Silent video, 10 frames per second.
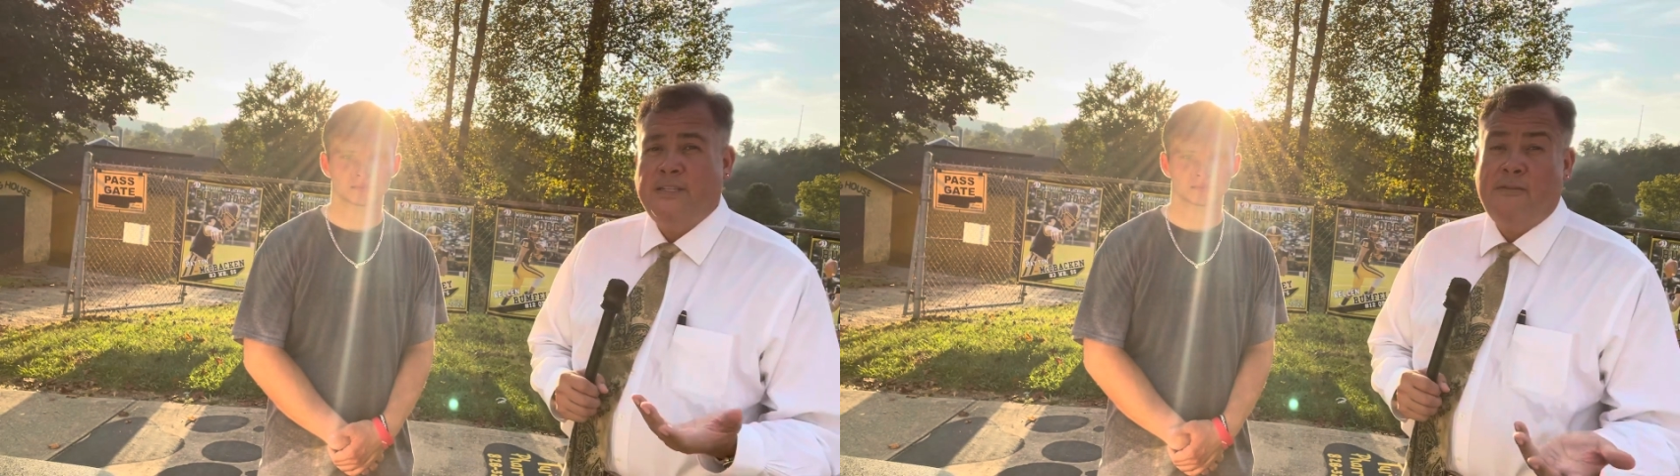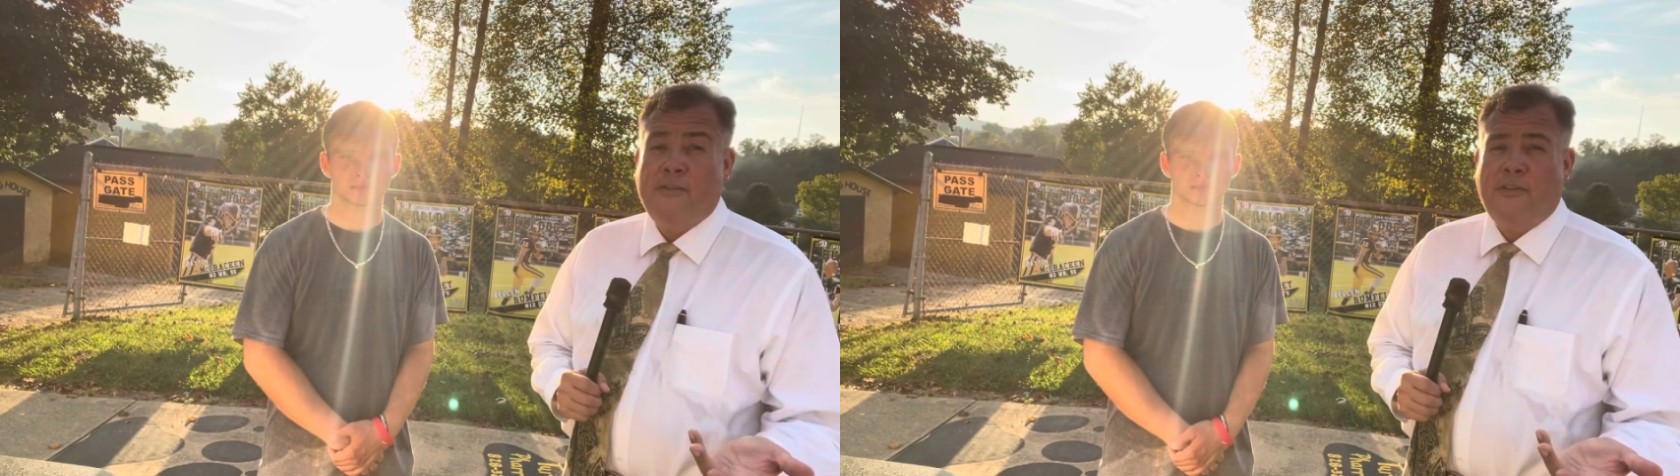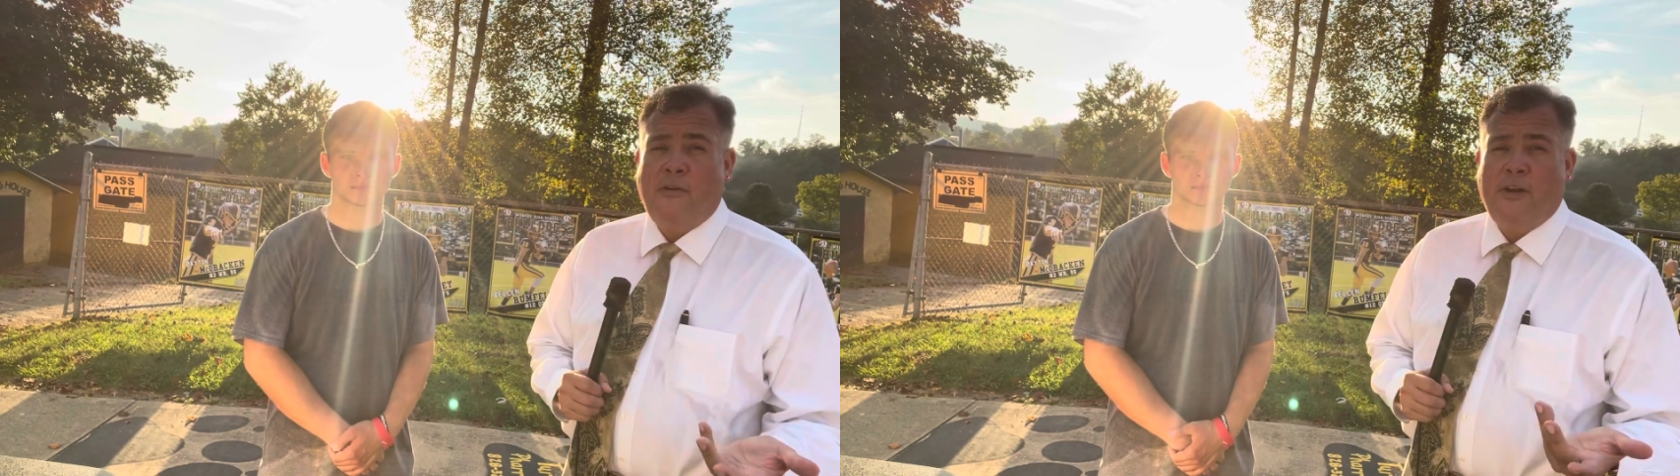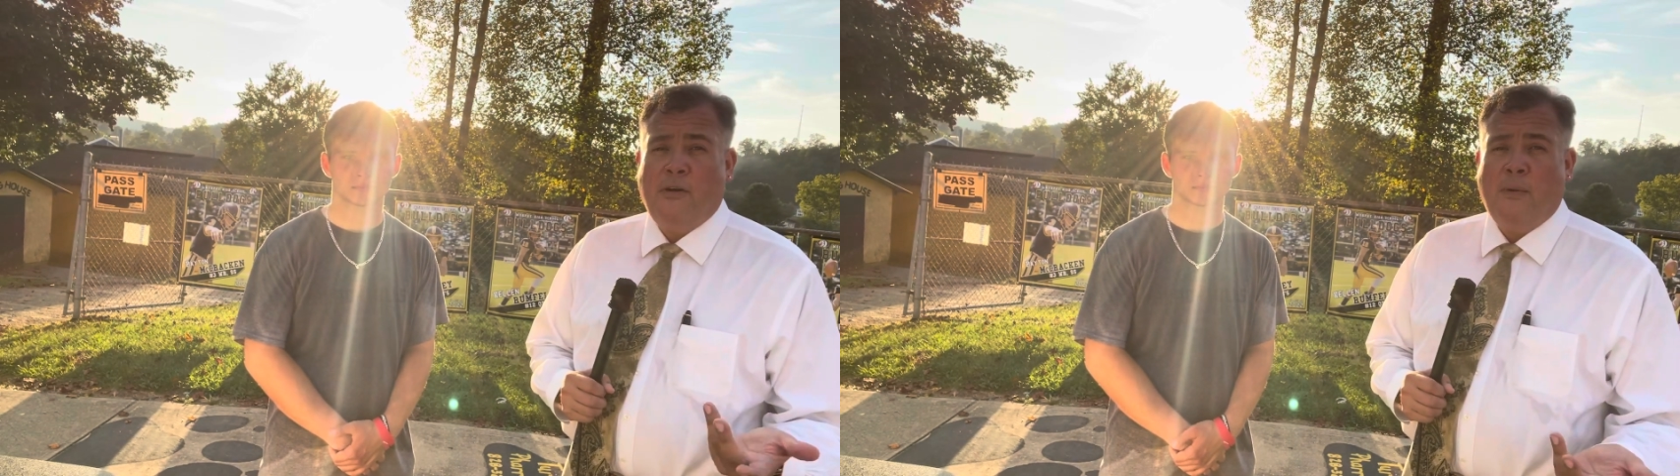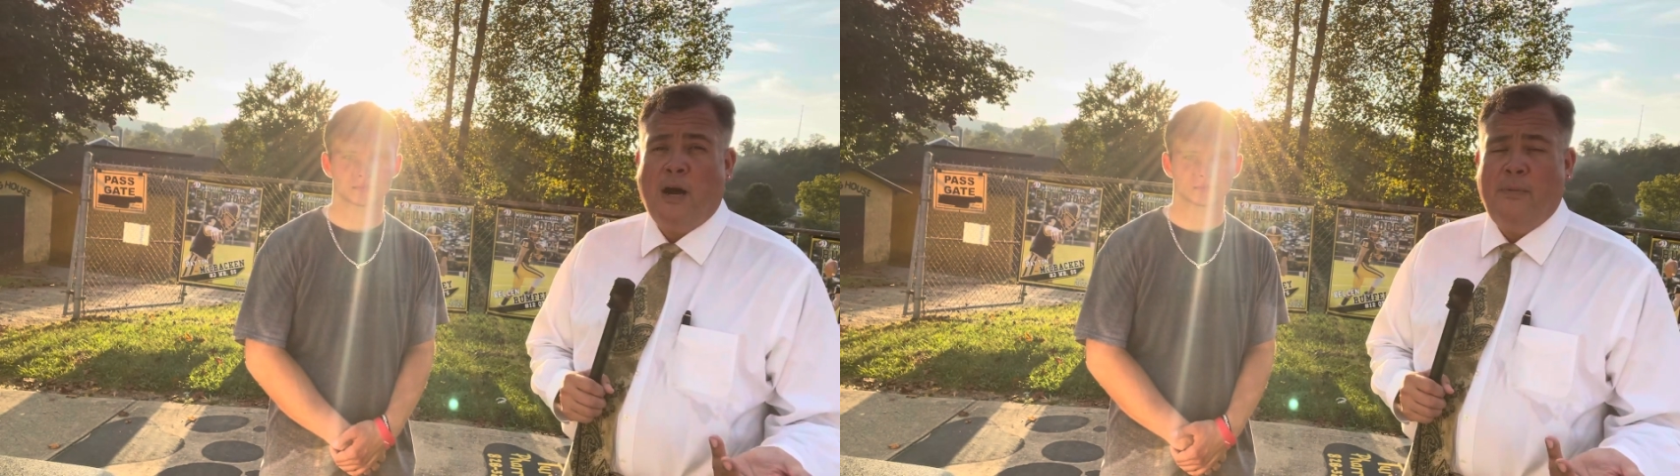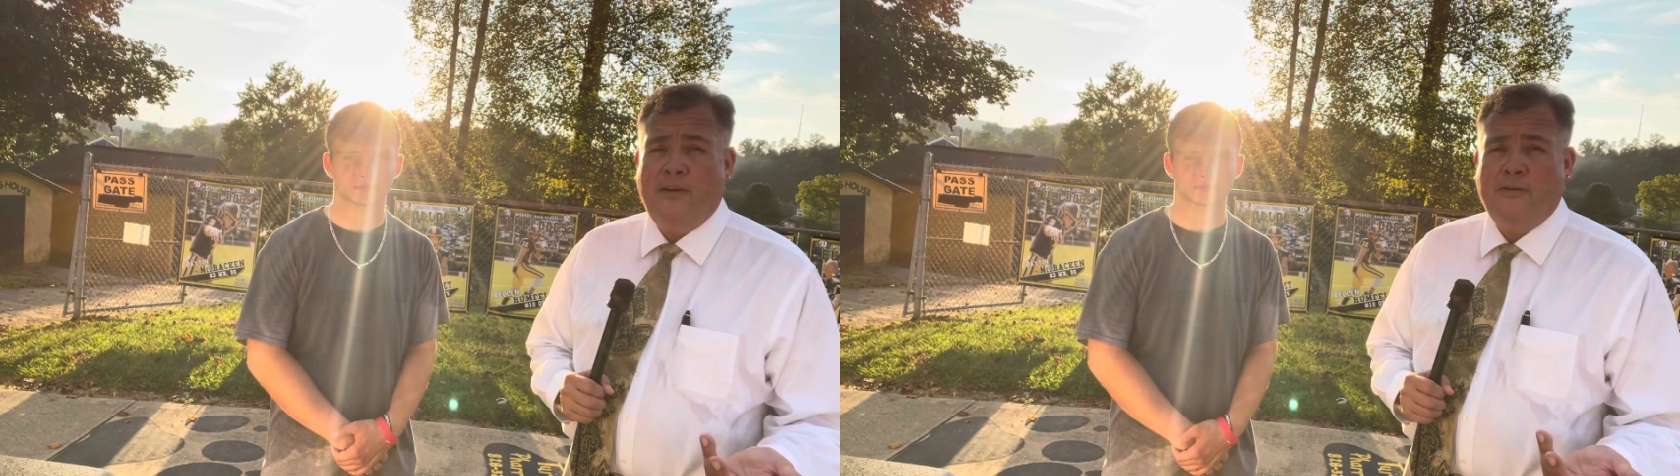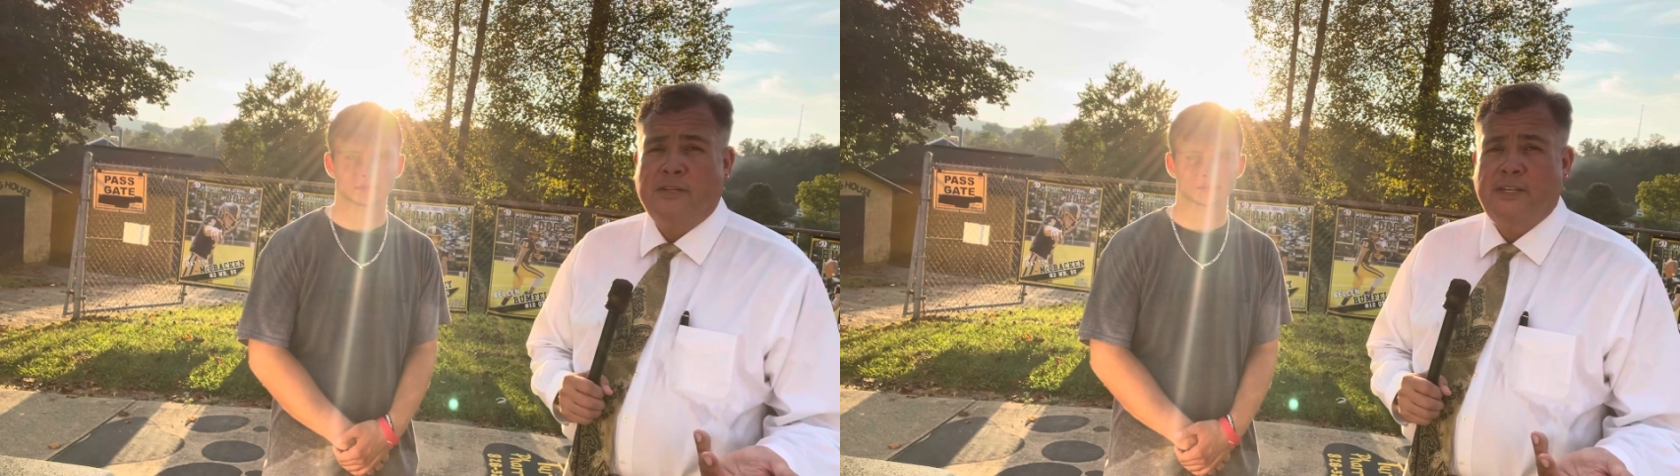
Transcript: 7:30 here at Bob Hendricks